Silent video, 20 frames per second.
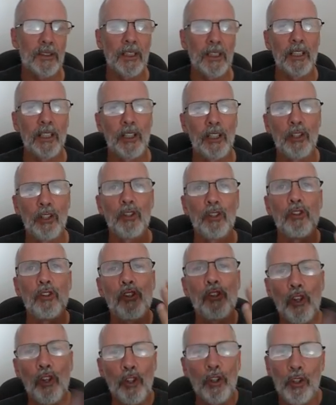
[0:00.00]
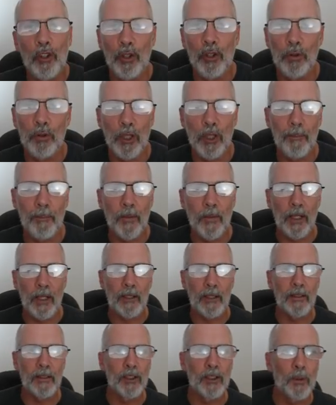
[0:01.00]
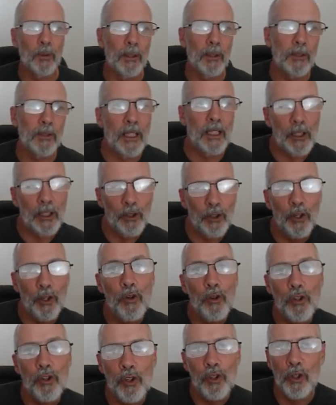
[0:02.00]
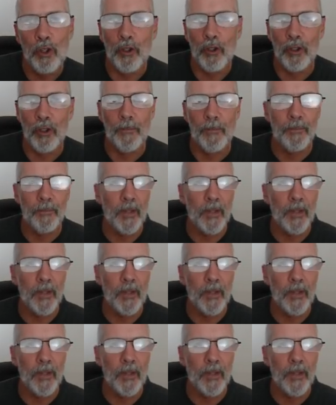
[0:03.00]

I'm telling you, you shouldn't do something. This one I'm telling you, you should.